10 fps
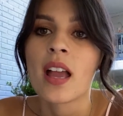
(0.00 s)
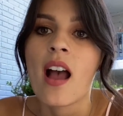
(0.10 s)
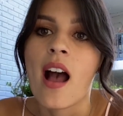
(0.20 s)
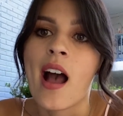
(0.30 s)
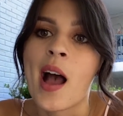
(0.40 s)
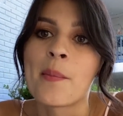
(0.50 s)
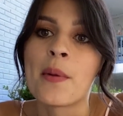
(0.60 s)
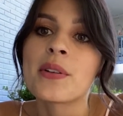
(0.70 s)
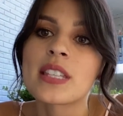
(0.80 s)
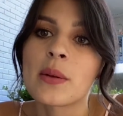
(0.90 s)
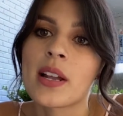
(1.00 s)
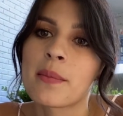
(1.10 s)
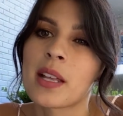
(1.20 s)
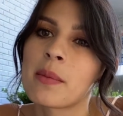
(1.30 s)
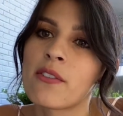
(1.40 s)
Mostly what I'm
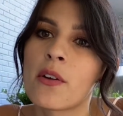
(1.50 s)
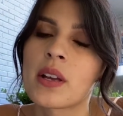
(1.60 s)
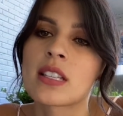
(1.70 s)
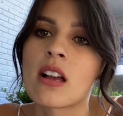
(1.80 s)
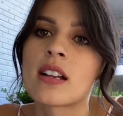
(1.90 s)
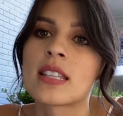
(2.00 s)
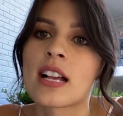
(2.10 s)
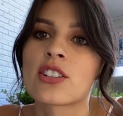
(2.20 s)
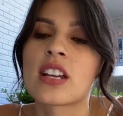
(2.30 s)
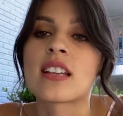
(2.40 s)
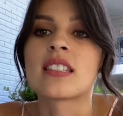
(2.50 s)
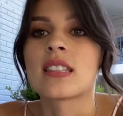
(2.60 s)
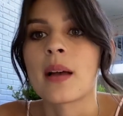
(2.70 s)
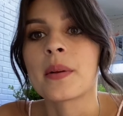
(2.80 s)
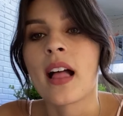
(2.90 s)
going to be focused on is actually a
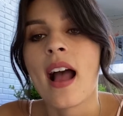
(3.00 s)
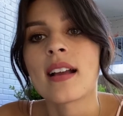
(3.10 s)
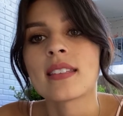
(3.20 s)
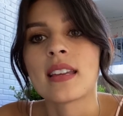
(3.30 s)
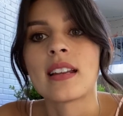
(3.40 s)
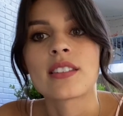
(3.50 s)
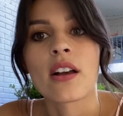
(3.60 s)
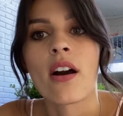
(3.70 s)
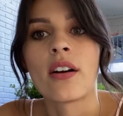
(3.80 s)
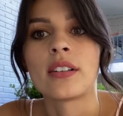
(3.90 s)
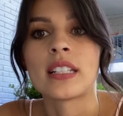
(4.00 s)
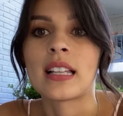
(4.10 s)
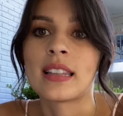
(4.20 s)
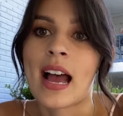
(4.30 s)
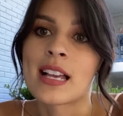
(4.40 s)
subclass, and it's called
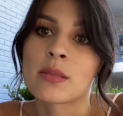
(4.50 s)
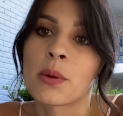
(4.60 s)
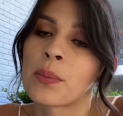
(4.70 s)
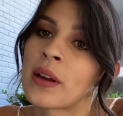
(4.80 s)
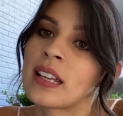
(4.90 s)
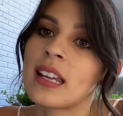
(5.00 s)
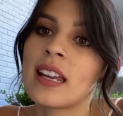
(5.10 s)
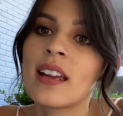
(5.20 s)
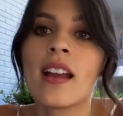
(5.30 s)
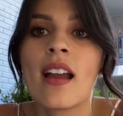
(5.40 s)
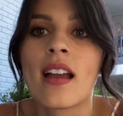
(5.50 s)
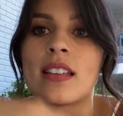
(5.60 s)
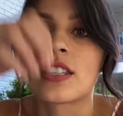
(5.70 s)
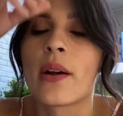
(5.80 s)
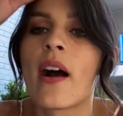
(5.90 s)
Elasmobranchi.
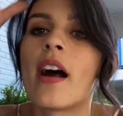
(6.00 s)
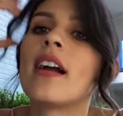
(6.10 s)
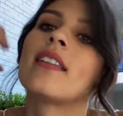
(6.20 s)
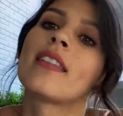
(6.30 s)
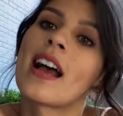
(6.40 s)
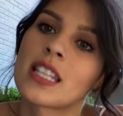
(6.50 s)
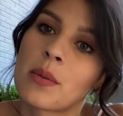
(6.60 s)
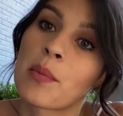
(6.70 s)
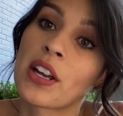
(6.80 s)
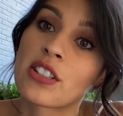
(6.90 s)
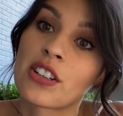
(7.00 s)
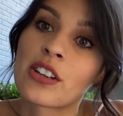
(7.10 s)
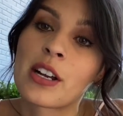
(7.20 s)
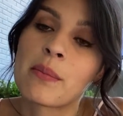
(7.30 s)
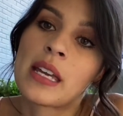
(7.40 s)
And so our elasmobranchs are
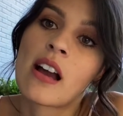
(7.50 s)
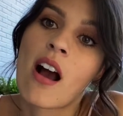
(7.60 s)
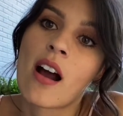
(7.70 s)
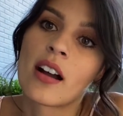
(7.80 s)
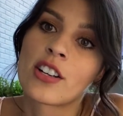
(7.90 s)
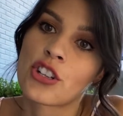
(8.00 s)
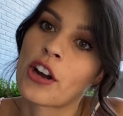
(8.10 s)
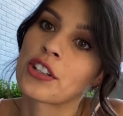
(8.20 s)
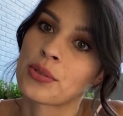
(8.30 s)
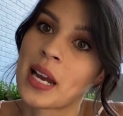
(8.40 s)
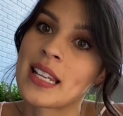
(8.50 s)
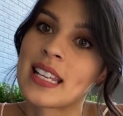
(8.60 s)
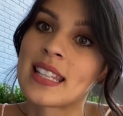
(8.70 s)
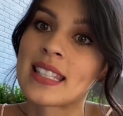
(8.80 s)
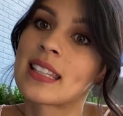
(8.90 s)
going to be our sharks, rays,
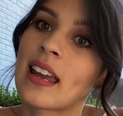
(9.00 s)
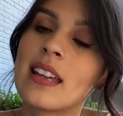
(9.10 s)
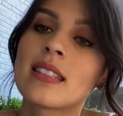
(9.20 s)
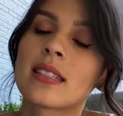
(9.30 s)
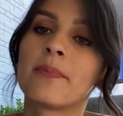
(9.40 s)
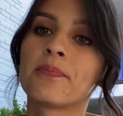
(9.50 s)
and skates.